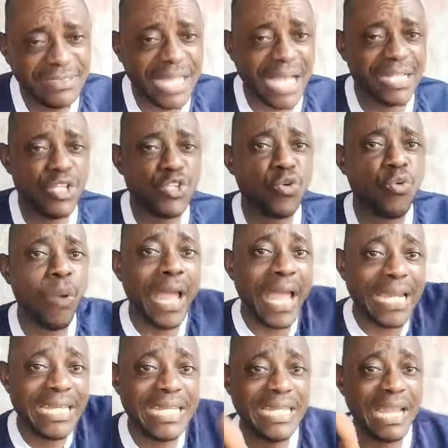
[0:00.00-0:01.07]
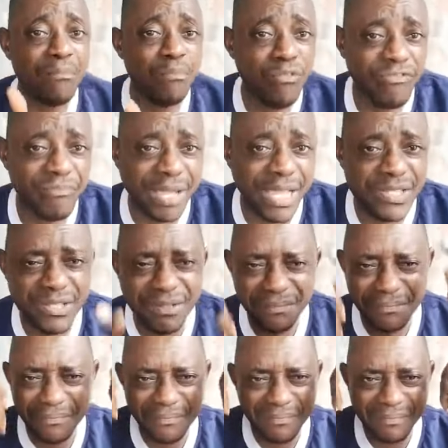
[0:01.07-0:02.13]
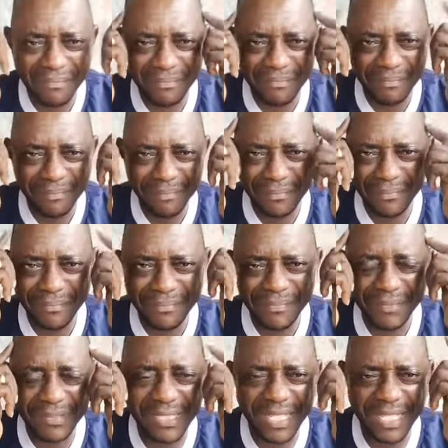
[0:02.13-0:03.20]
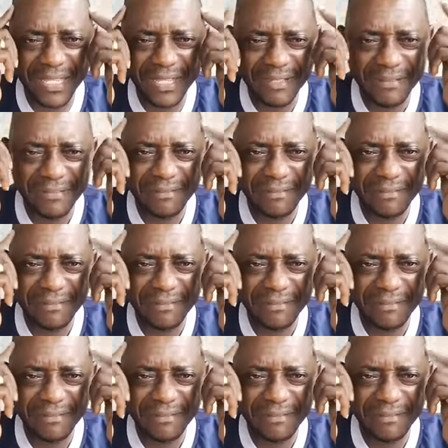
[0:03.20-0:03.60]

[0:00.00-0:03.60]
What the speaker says: that is spearheading the movement. Think.